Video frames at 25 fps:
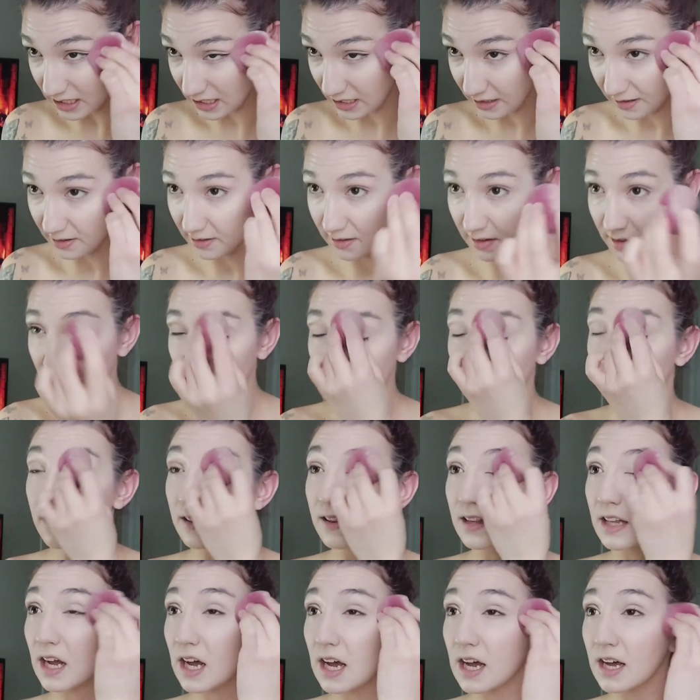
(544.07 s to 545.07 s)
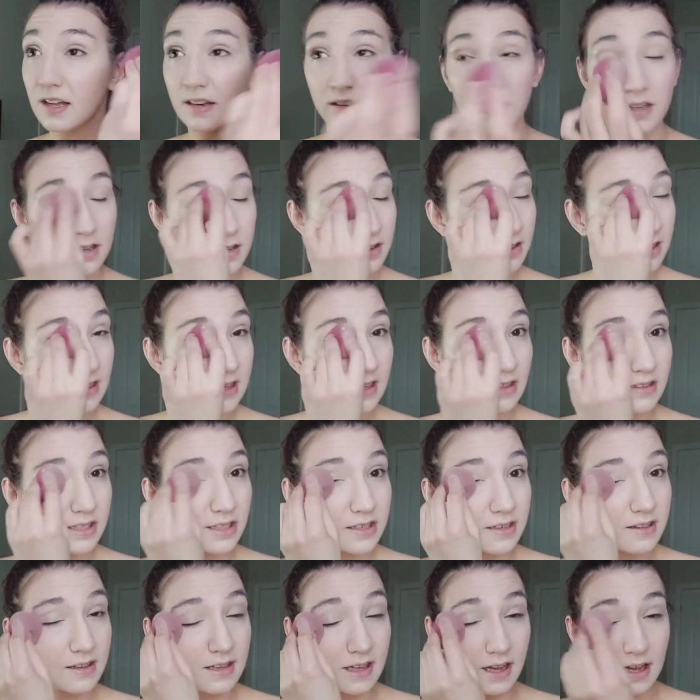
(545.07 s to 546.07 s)
is done, concealer
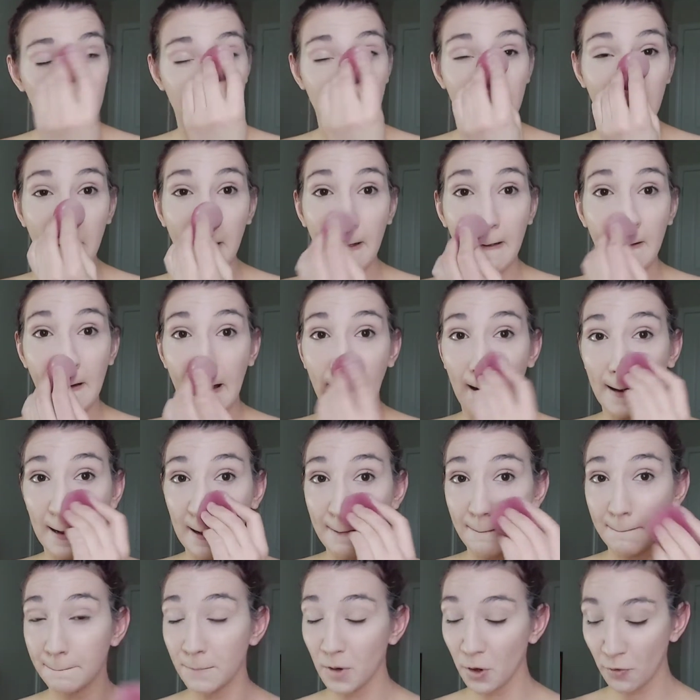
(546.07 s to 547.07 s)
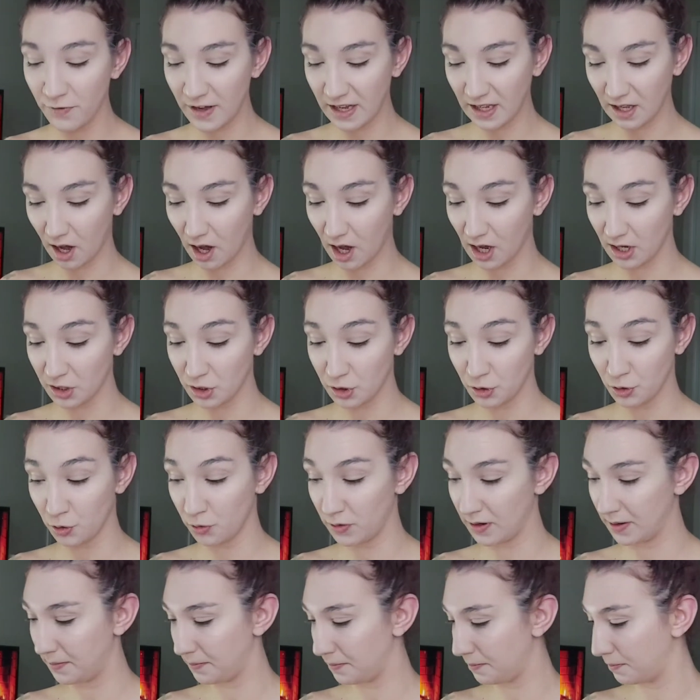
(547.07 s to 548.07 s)
is done. I am moving on to
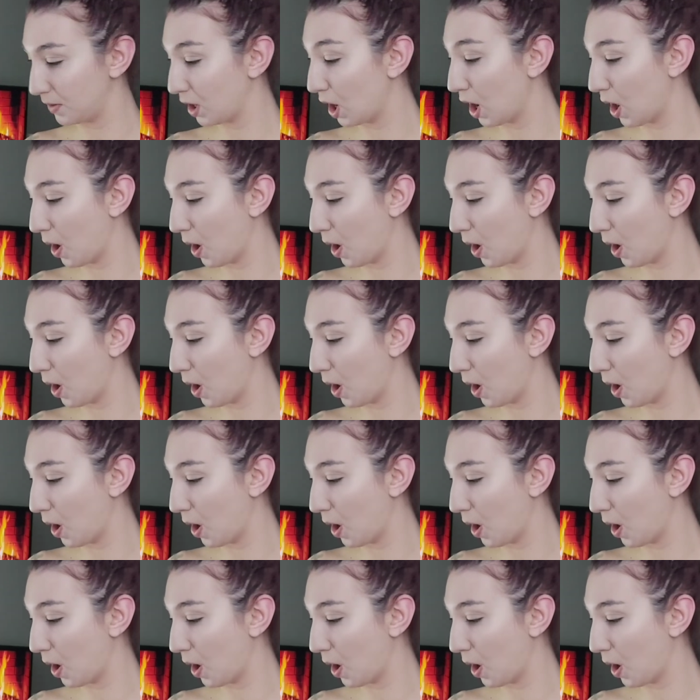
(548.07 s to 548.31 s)
cream